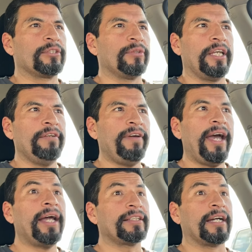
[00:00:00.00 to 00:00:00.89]
So they've
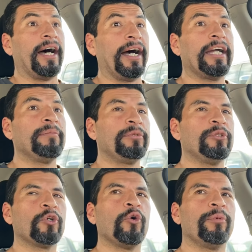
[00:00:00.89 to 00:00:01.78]
had time
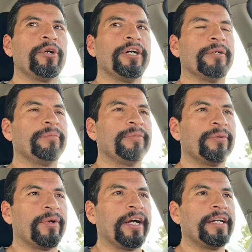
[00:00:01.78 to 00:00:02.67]
to sober up,
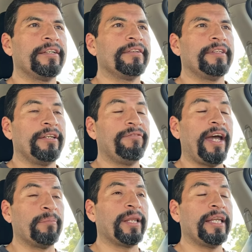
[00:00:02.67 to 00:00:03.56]
right? They've
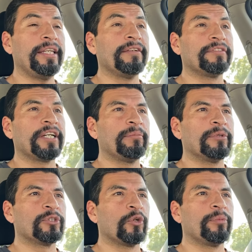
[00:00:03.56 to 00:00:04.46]
had plenty of time
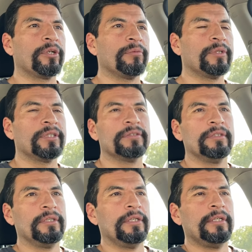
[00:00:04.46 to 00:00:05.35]
to sober up. Well,
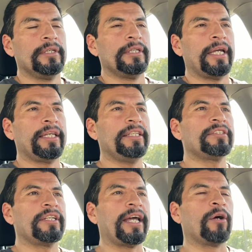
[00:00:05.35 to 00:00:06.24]
at
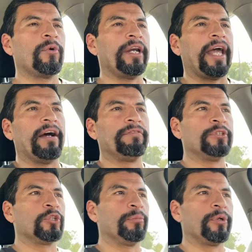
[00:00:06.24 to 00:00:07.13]
least an hour and a half
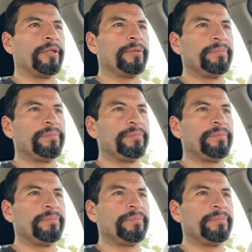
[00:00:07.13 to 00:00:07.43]
to sober up.